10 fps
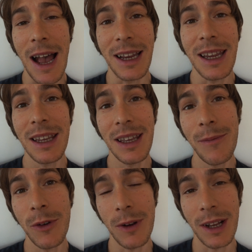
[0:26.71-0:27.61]
I can
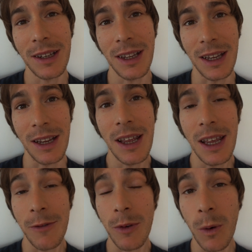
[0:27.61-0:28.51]
give you that key
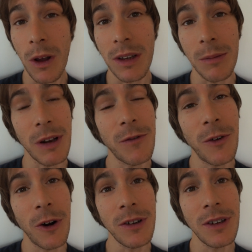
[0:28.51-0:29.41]
if you want it, but
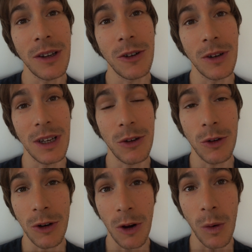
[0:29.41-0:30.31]
first you need
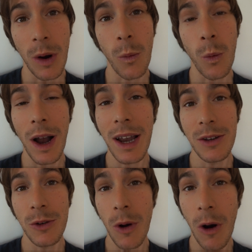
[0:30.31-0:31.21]
to know why
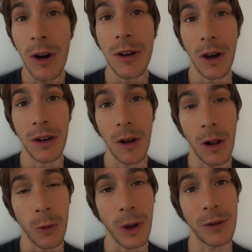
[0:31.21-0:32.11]
you are not
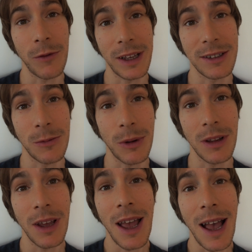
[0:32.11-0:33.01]
already flexible.